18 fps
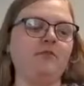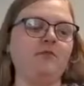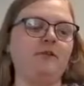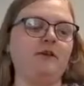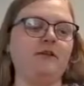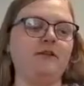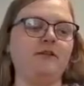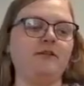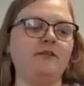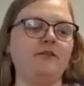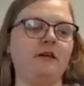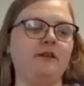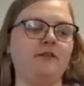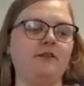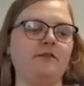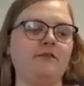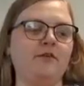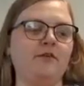because I
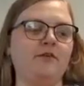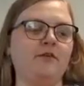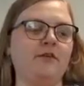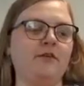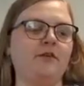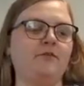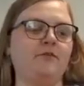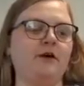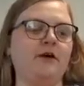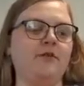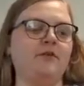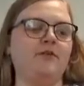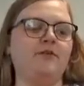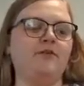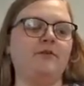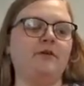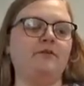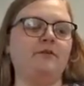don't even know where you can buy
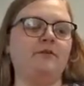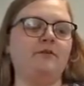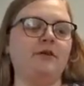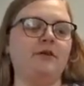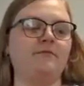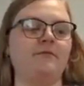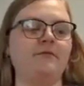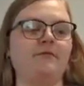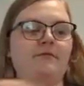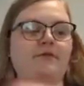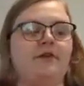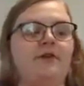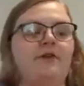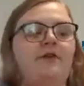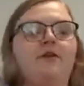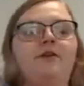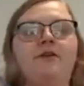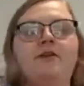those. You probably can buy them somewhere.
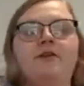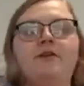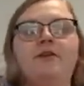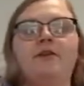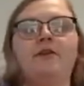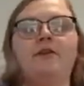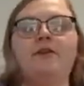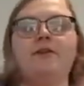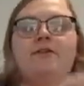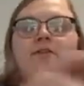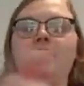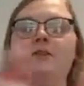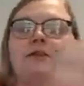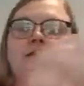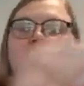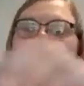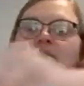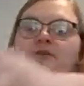
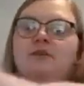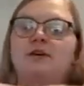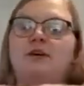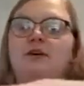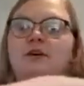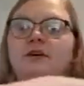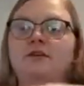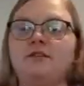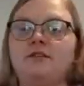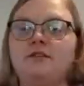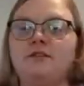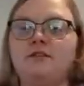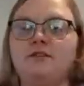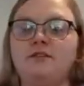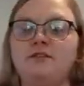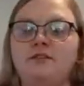This sauce is